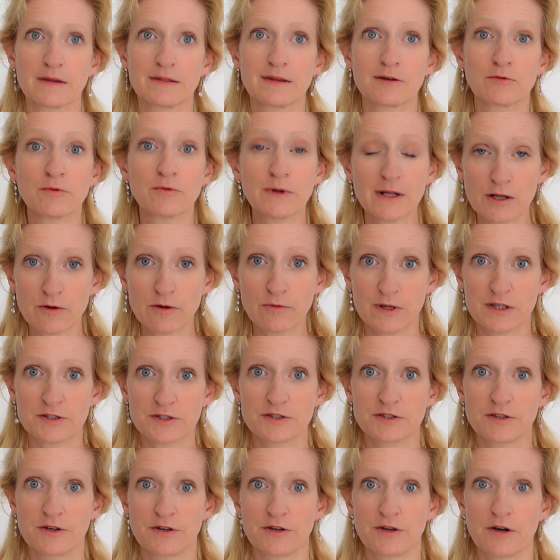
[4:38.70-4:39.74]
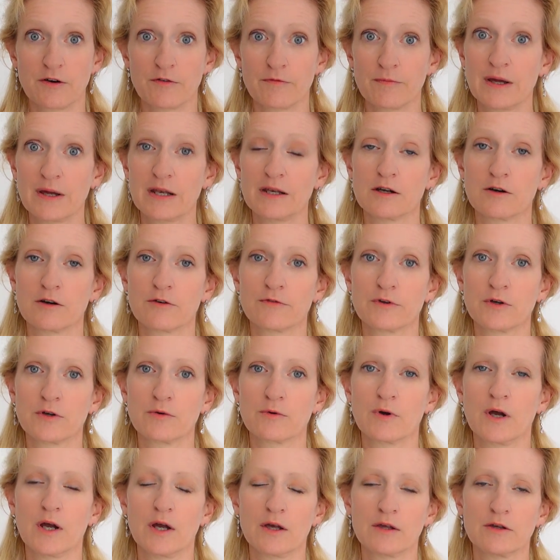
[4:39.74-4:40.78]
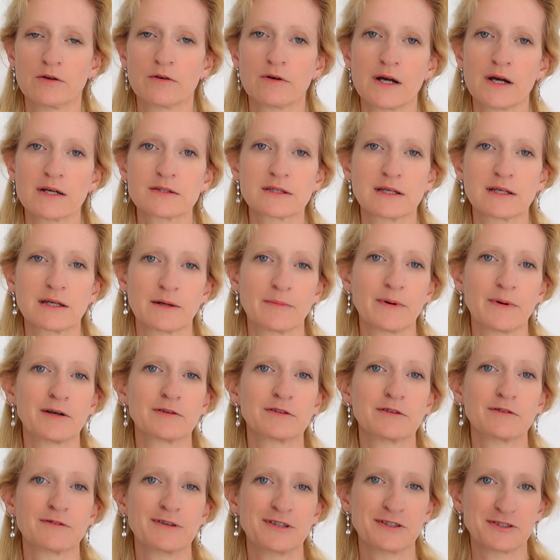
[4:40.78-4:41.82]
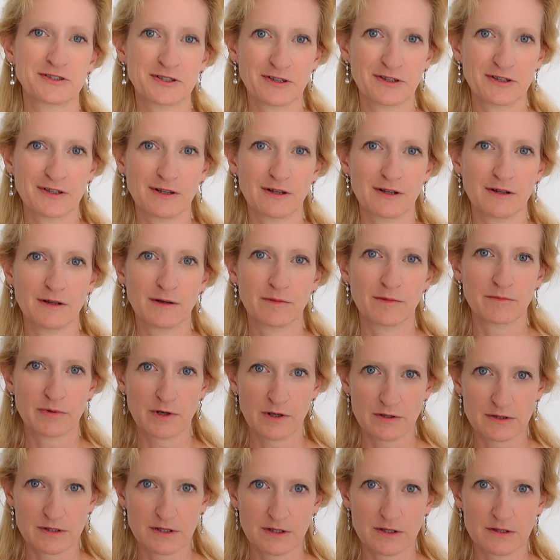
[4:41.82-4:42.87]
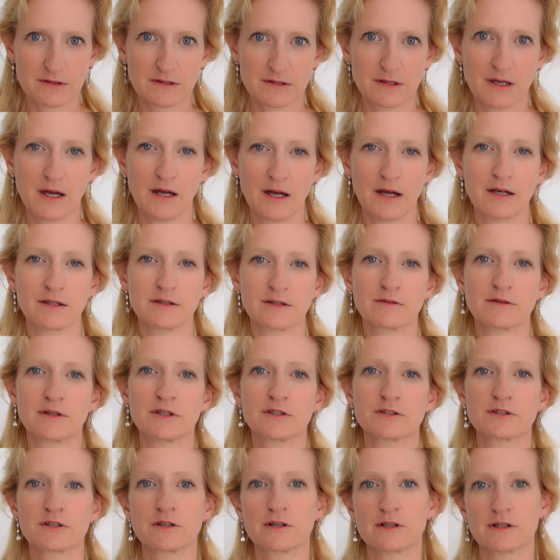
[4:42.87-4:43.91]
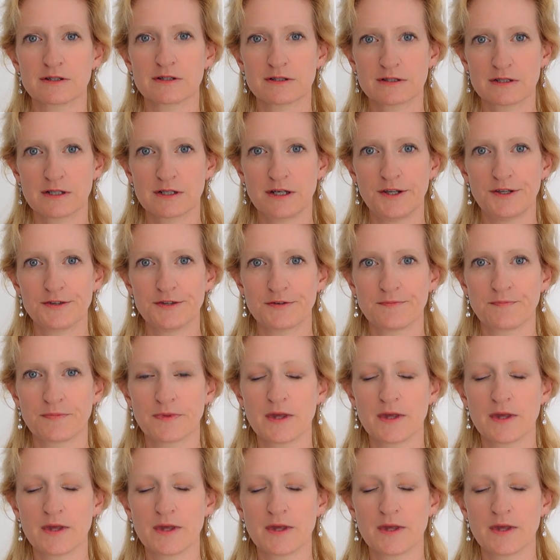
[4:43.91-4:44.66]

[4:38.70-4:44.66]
real question of many of you, you're asking about your internal process and your internal state.